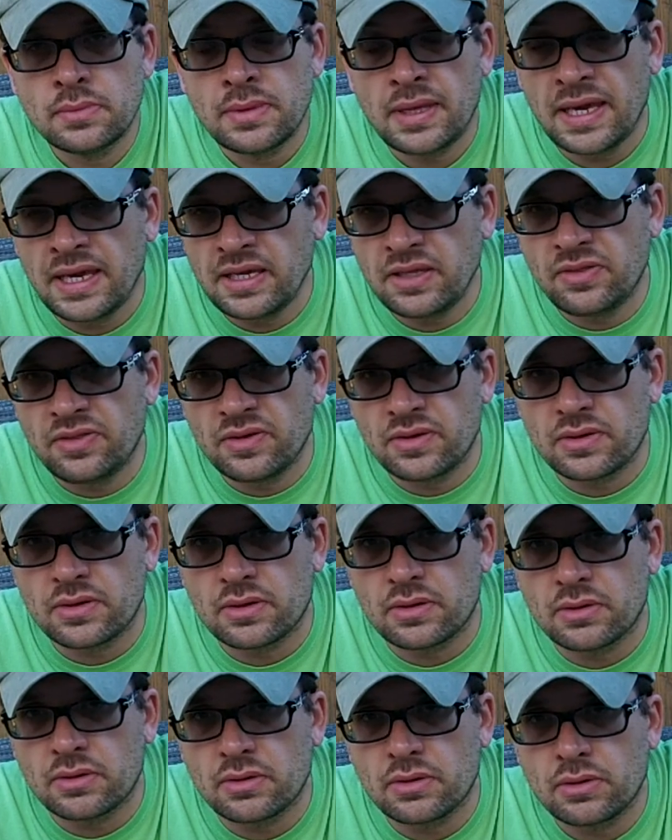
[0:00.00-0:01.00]
Hey
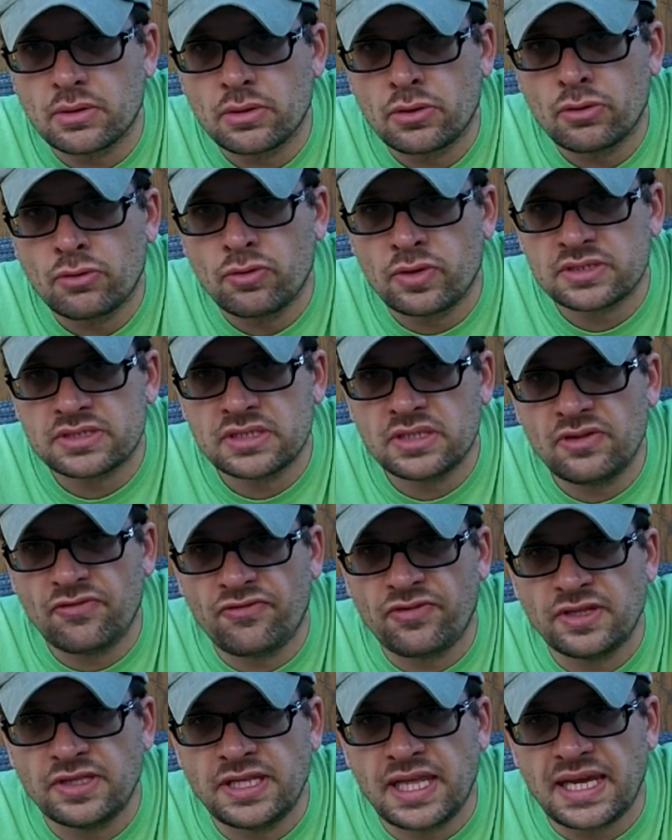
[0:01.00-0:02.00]
there, wrestling
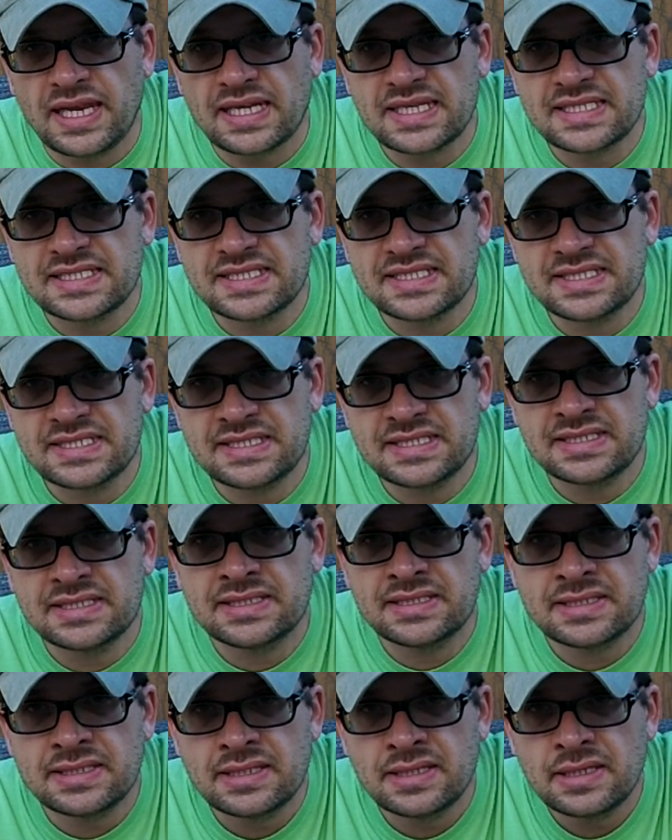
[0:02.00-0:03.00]

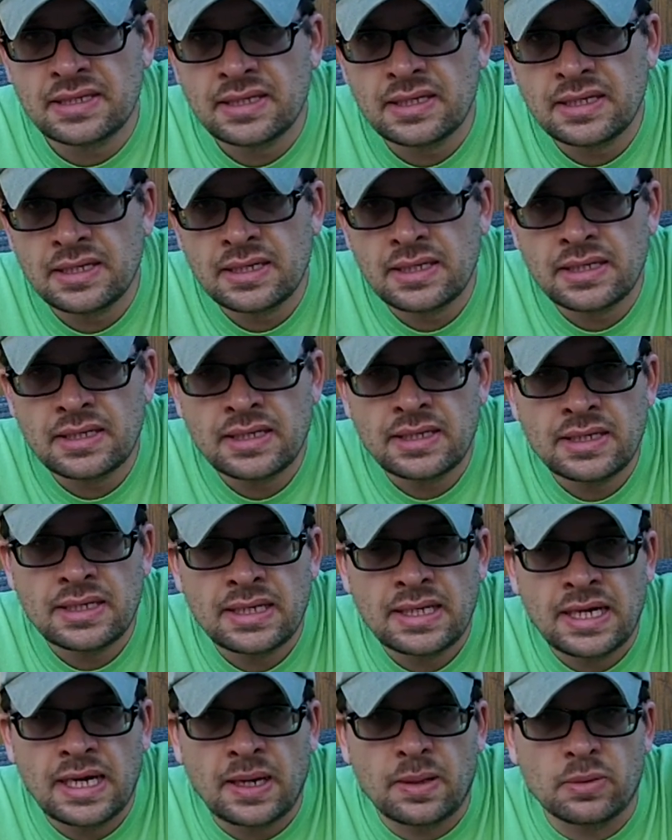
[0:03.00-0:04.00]
fanatics!
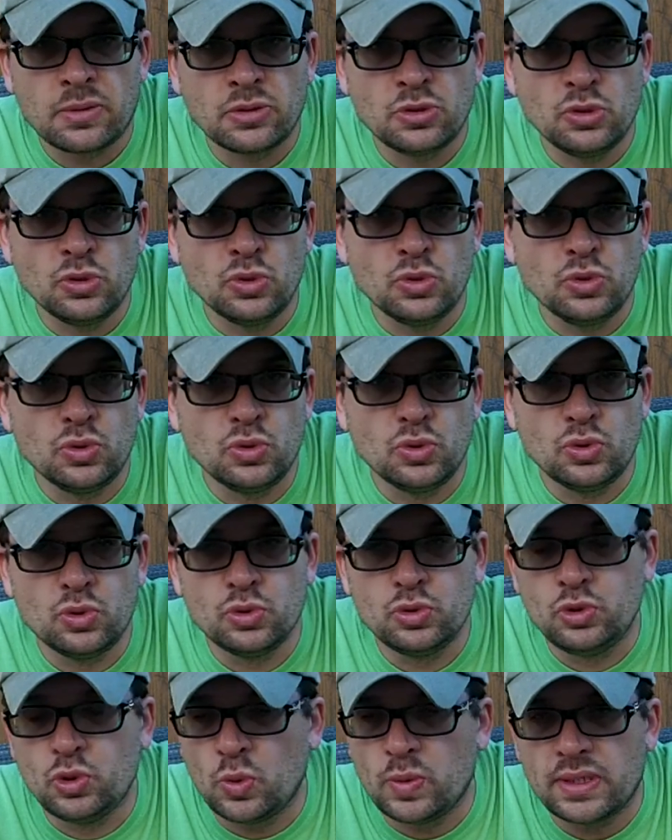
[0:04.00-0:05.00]
How are you
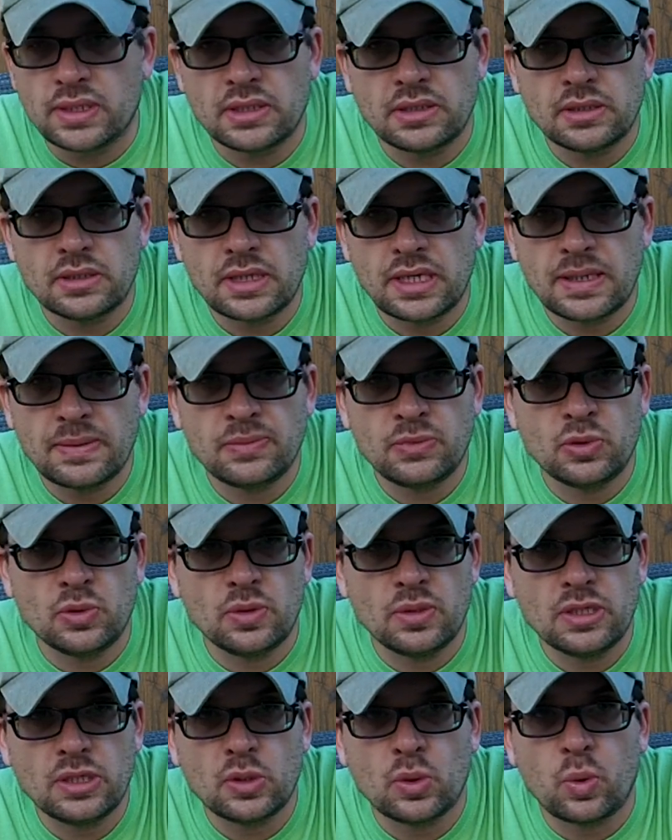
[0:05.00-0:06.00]
doing? I'm
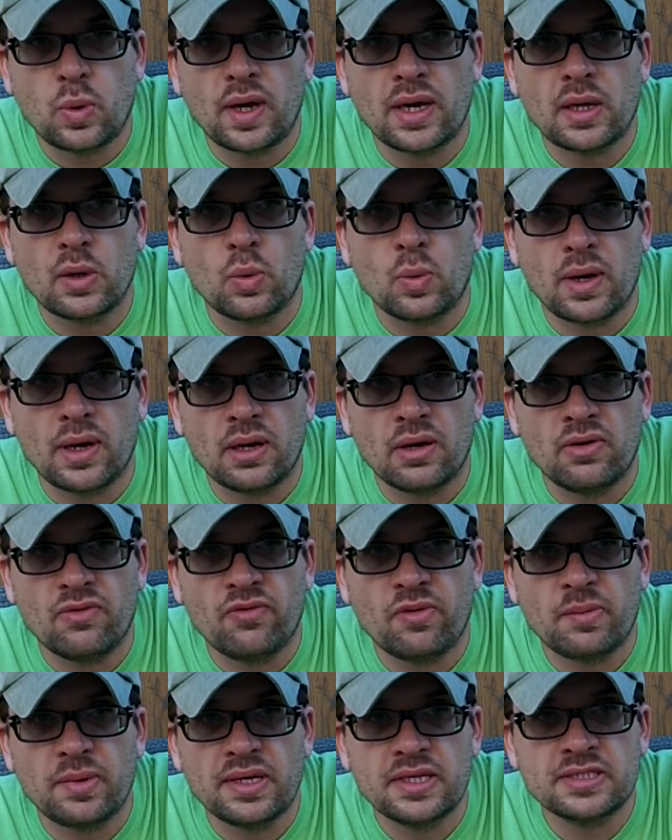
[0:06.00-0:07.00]
doing quite well
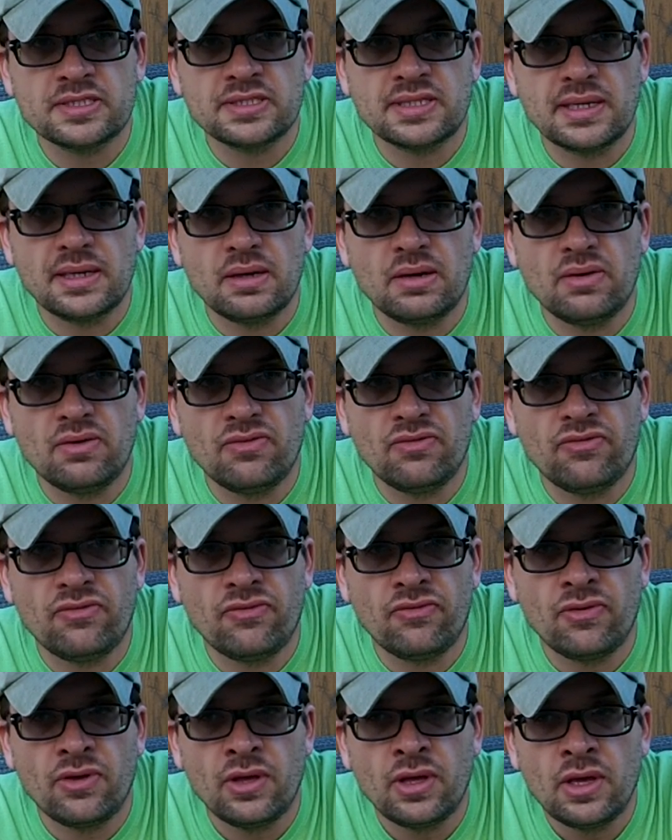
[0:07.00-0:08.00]
for myself.
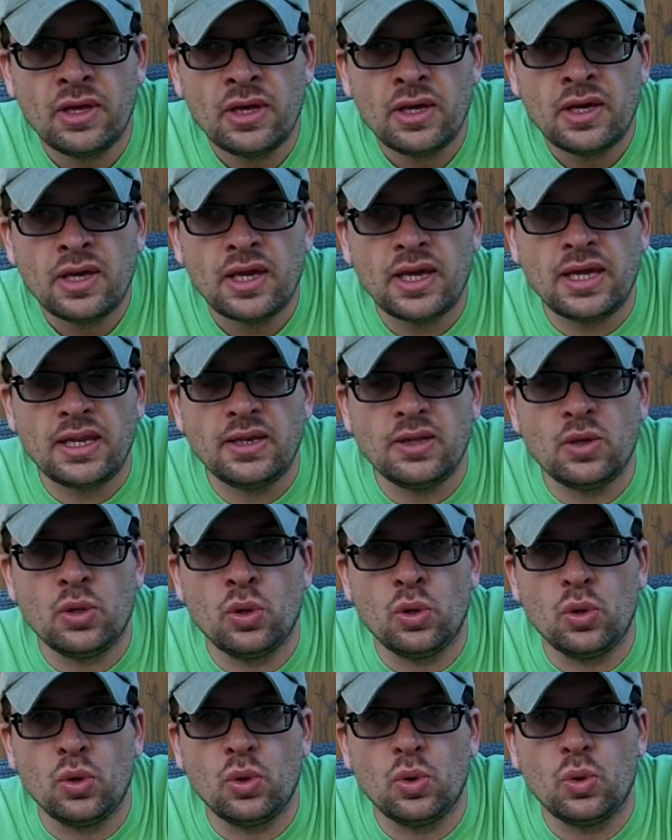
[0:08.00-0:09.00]

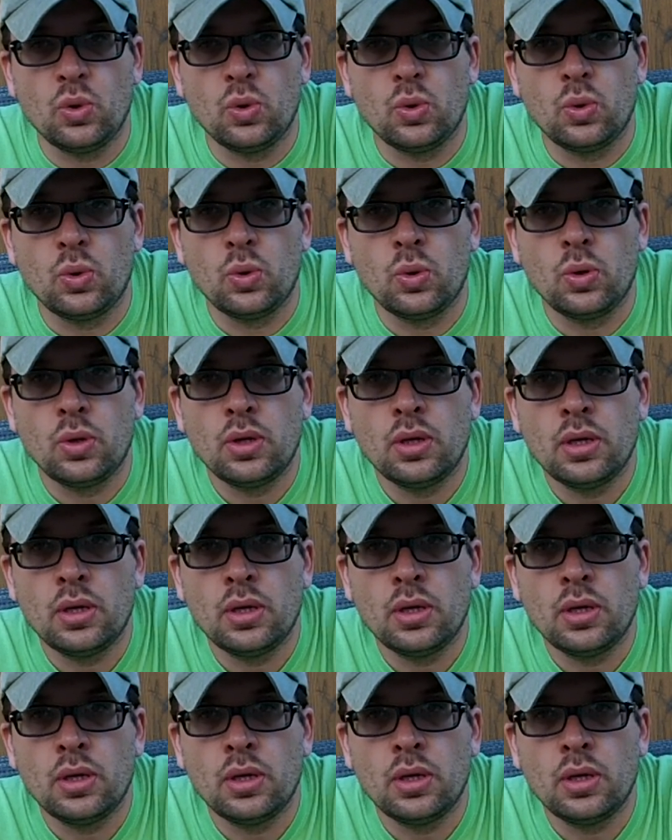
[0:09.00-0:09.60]
Anywho,